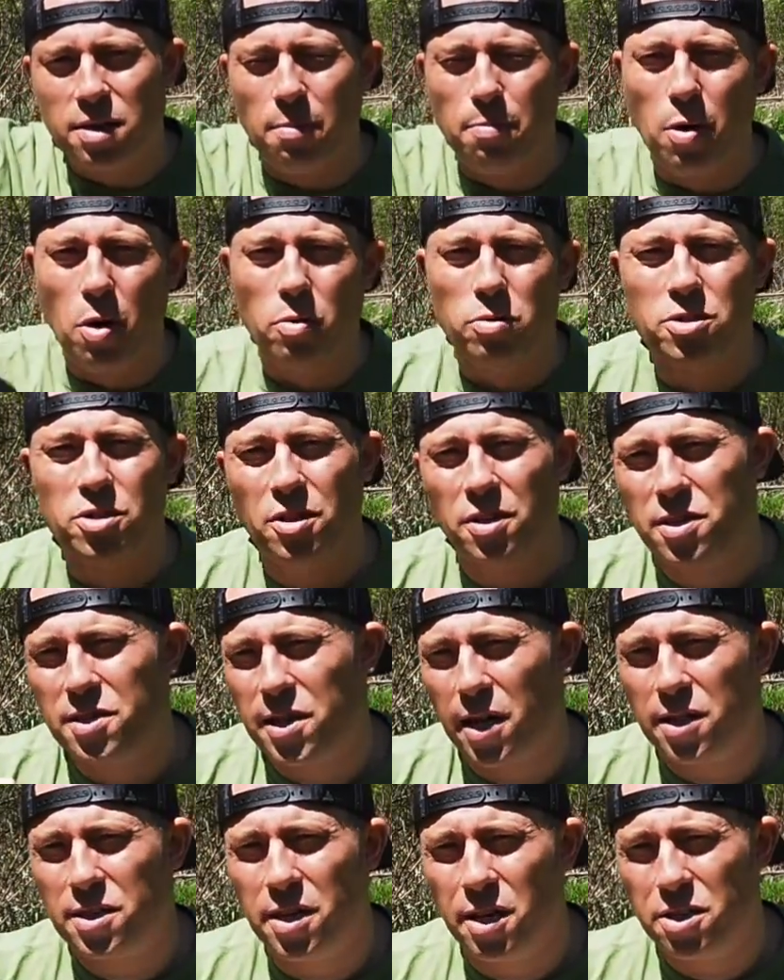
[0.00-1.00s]
opposed to the
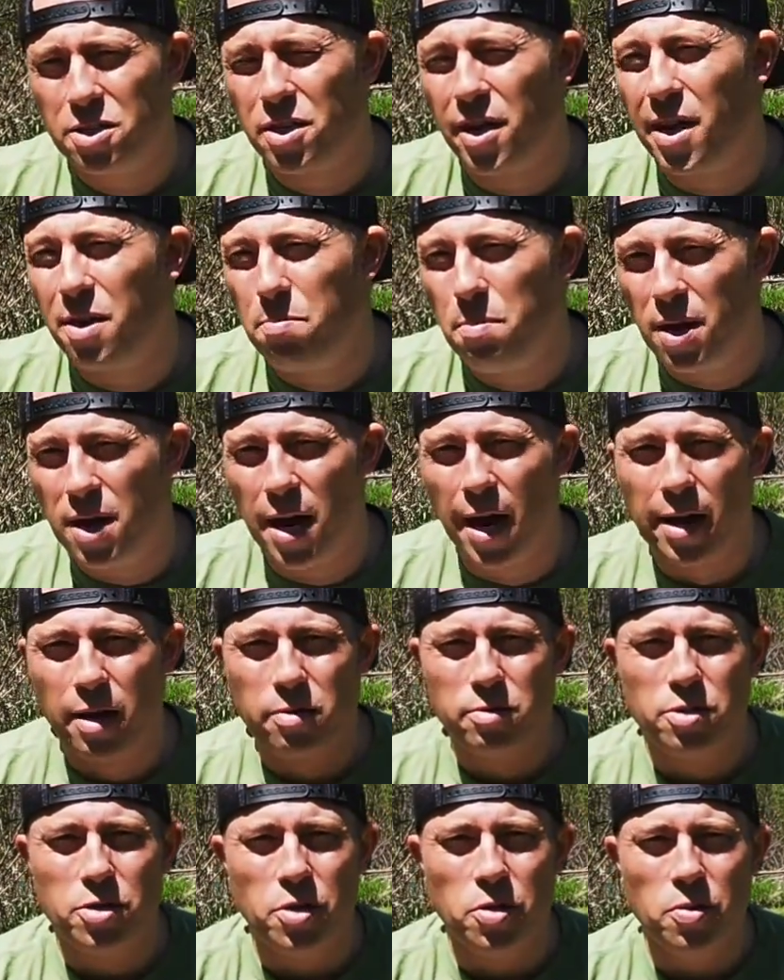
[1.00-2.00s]
6-inch like many
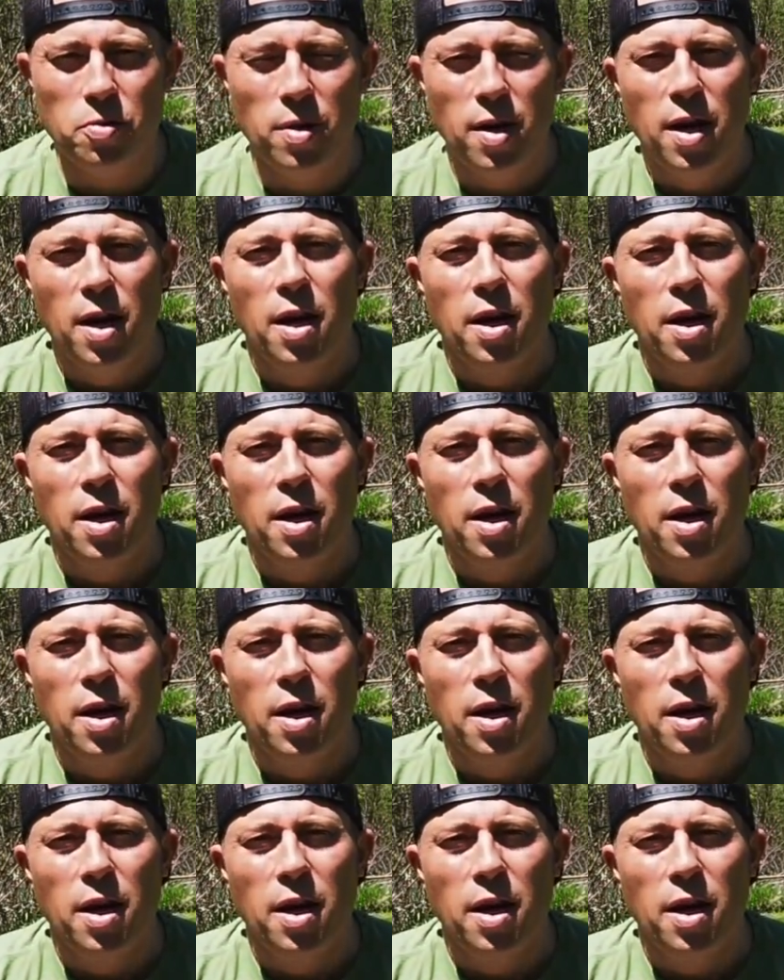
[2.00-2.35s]
hikers do,